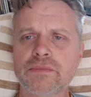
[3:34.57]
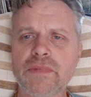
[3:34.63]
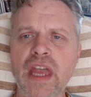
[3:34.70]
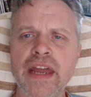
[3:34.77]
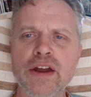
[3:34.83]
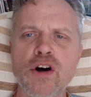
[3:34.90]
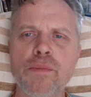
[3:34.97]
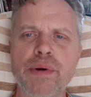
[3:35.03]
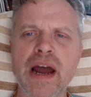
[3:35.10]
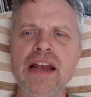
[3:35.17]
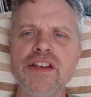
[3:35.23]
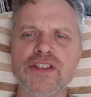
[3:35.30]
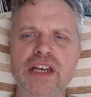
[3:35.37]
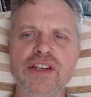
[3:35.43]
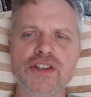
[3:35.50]
And O'Brien
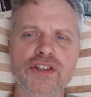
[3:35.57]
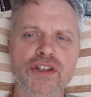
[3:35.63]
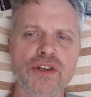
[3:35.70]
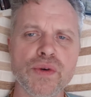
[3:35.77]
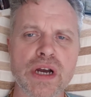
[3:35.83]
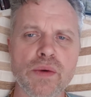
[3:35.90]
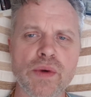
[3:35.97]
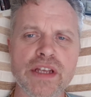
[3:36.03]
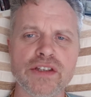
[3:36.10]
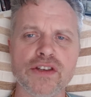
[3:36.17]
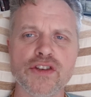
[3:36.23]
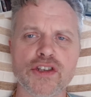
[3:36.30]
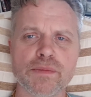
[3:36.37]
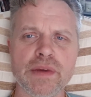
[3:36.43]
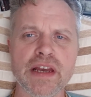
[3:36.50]
says to Winston
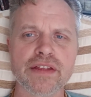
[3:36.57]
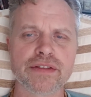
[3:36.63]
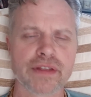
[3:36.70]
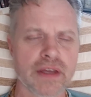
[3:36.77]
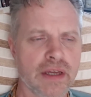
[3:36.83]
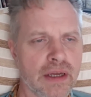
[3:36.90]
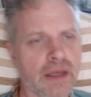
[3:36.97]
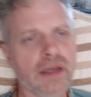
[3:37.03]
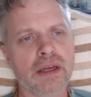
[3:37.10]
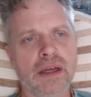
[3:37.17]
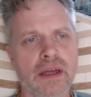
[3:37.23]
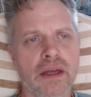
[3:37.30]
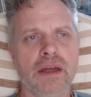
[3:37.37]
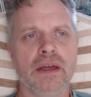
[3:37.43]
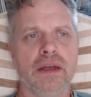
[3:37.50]
Smith,
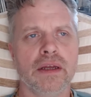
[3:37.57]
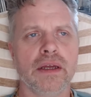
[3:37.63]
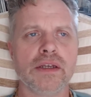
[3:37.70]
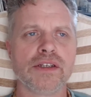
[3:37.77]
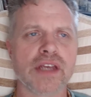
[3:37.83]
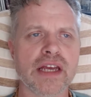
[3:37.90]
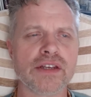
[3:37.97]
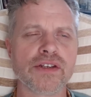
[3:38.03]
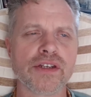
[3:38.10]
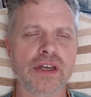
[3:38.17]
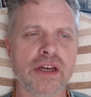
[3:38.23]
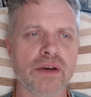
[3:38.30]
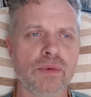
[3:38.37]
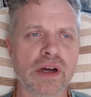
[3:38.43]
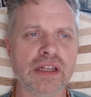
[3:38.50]
he says,
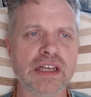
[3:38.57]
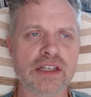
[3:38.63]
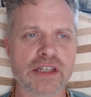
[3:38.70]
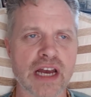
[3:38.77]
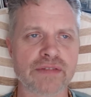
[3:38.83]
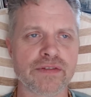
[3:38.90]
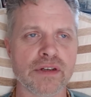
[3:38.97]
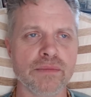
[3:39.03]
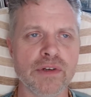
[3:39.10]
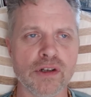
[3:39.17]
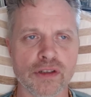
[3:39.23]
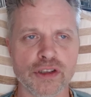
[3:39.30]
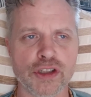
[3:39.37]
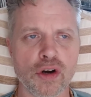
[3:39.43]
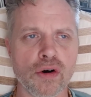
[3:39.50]
well, he's after, you know,
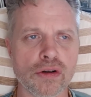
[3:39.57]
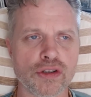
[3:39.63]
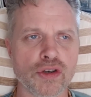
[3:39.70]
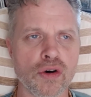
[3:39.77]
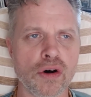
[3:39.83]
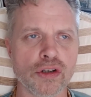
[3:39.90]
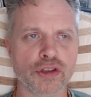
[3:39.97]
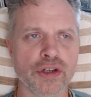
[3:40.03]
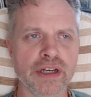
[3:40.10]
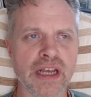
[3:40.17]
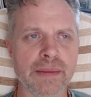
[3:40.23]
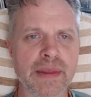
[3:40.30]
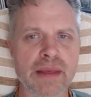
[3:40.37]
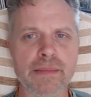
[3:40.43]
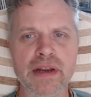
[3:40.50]
torturing
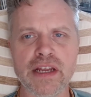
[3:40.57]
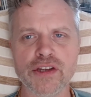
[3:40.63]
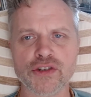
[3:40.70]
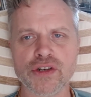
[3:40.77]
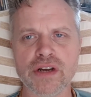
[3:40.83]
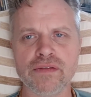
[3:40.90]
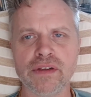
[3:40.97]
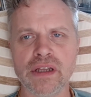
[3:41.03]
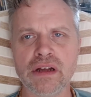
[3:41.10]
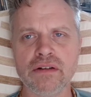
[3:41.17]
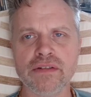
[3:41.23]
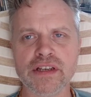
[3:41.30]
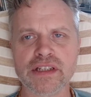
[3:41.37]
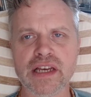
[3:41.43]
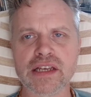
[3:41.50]
him in the Ministry of Love.
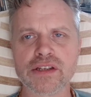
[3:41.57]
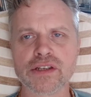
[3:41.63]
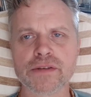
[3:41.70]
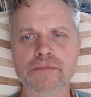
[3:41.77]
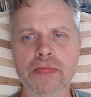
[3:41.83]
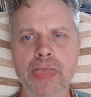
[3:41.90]
He says,